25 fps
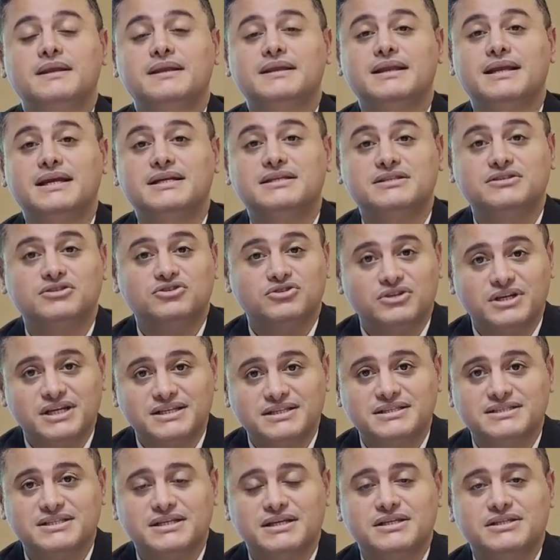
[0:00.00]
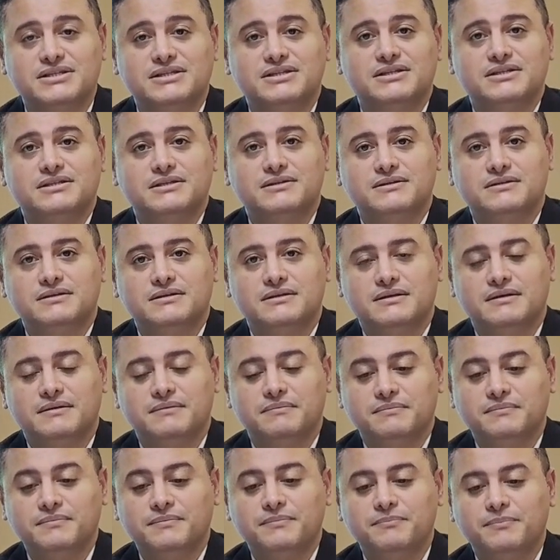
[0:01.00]
is trendness,
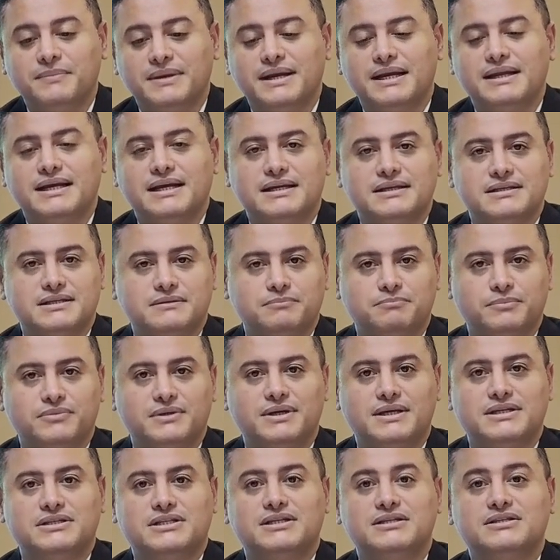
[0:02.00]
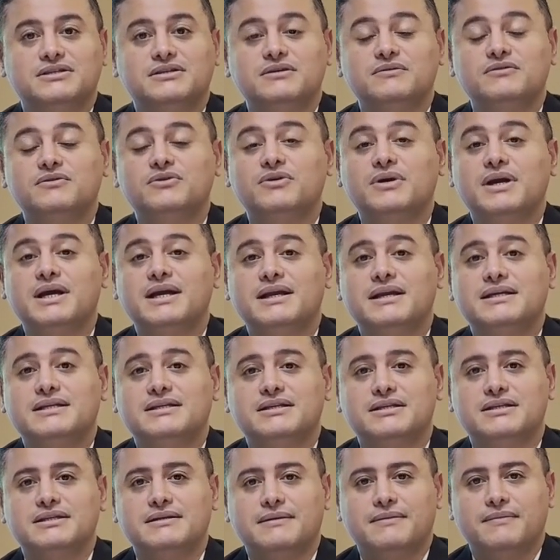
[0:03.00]
meaning the presence of
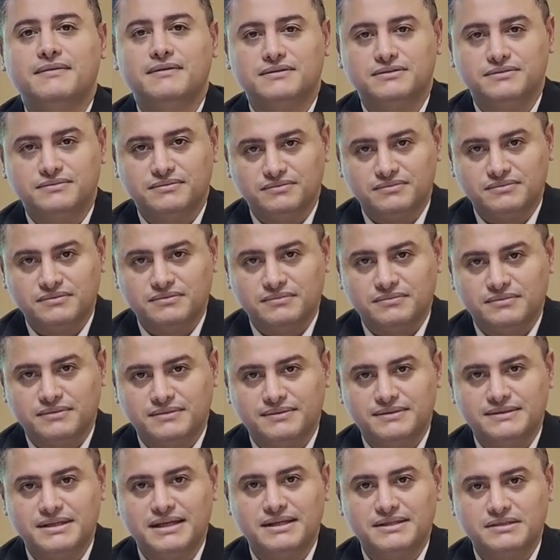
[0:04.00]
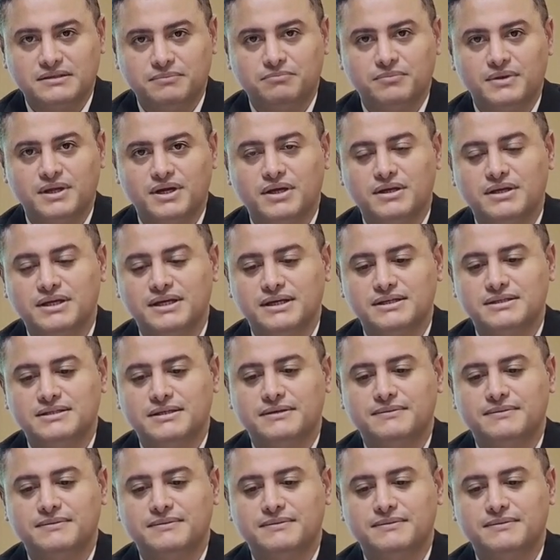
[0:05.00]
trends in the market.